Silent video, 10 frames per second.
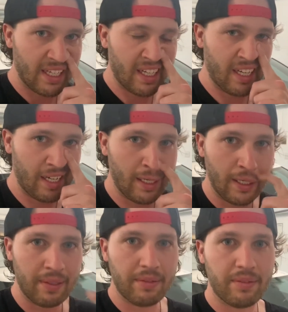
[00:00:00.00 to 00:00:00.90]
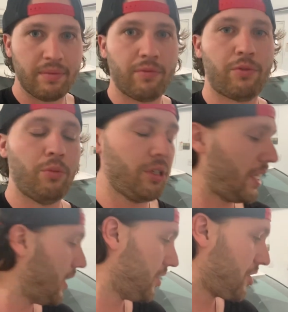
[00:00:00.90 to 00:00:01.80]
From what I
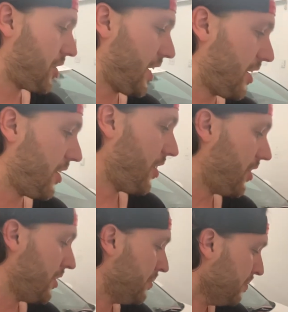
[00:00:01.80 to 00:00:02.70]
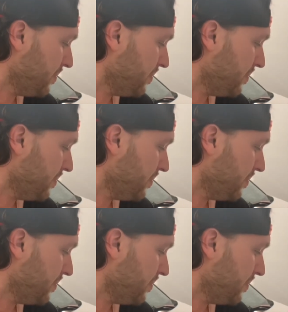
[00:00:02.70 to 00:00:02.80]
understand and heard,